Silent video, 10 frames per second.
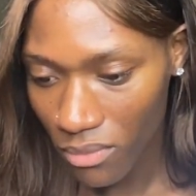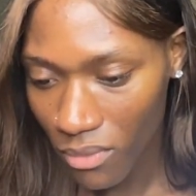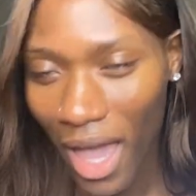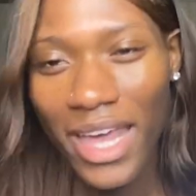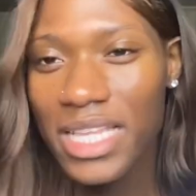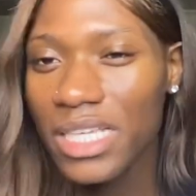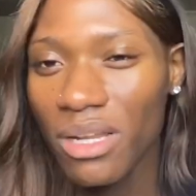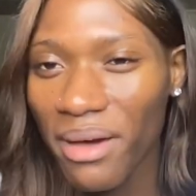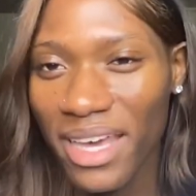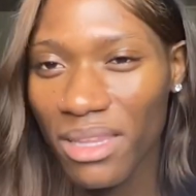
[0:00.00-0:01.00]
I didn't tell
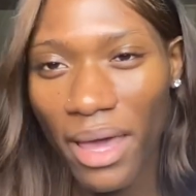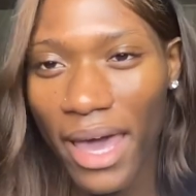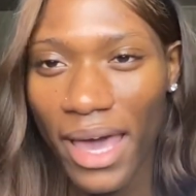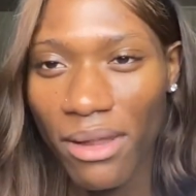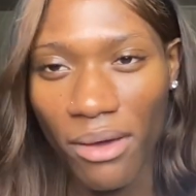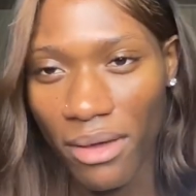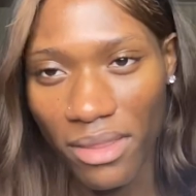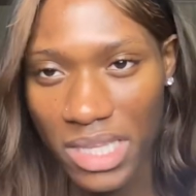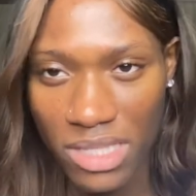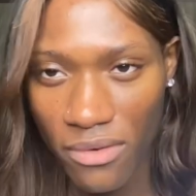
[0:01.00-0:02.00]
nobody at, at, at like
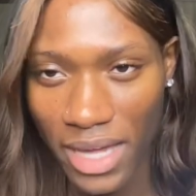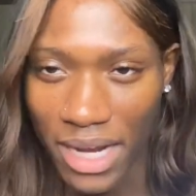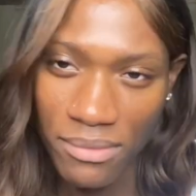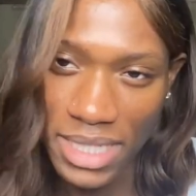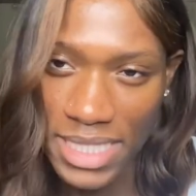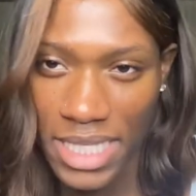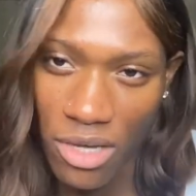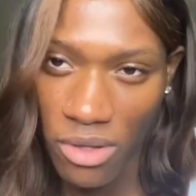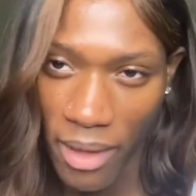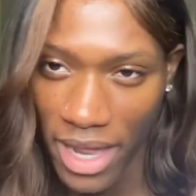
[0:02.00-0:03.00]
at 10th grade, I didn't really
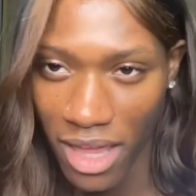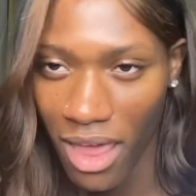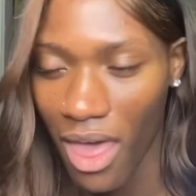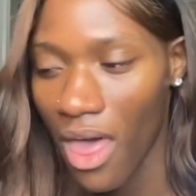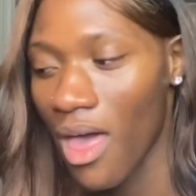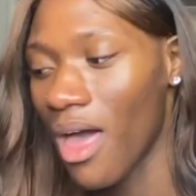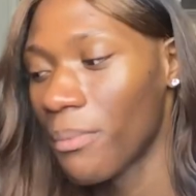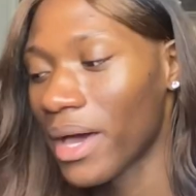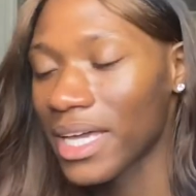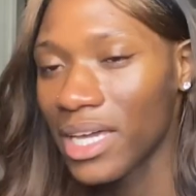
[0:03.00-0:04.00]
tell nobody.
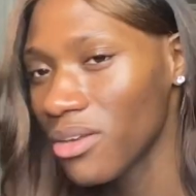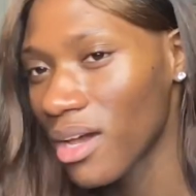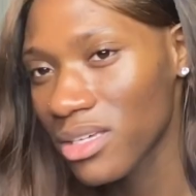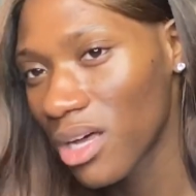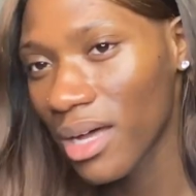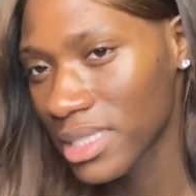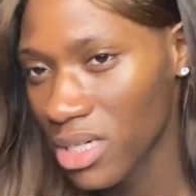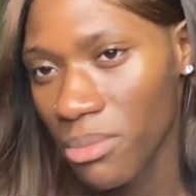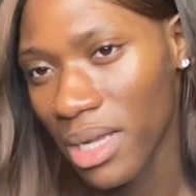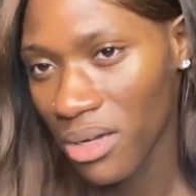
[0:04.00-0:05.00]
But I, you know, I, I
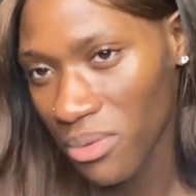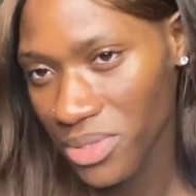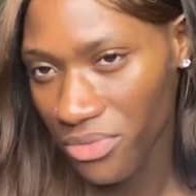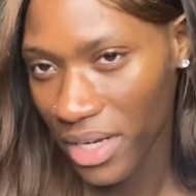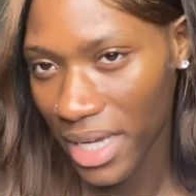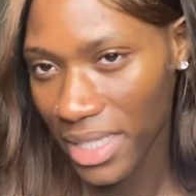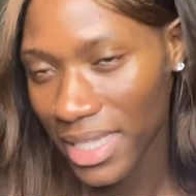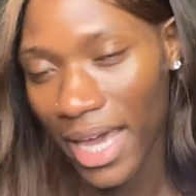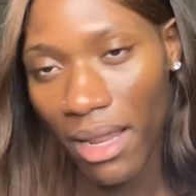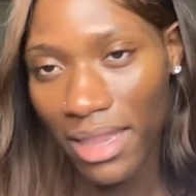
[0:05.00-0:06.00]
told my close friends,
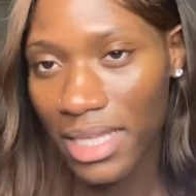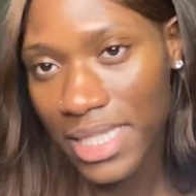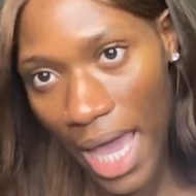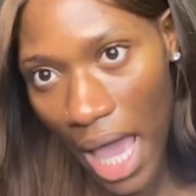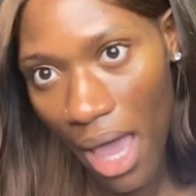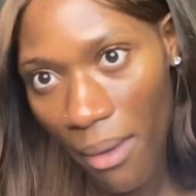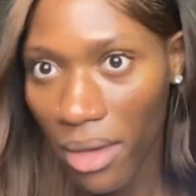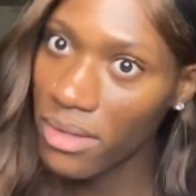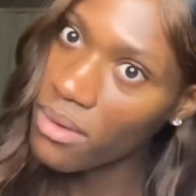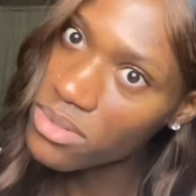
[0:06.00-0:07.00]
and at the time,
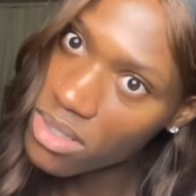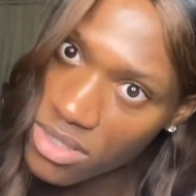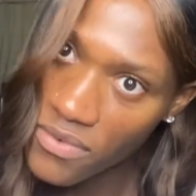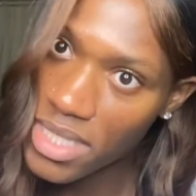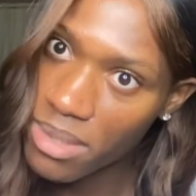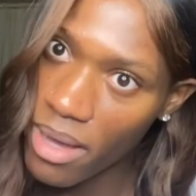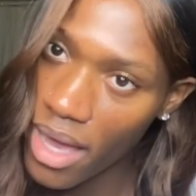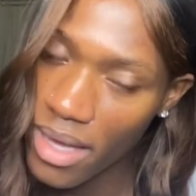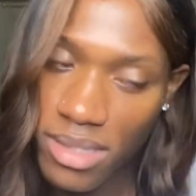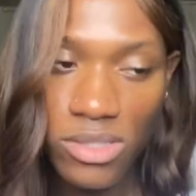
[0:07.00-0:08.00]
although they was close friends of
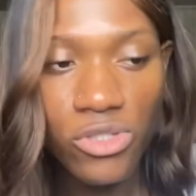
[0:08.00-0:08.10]
mine.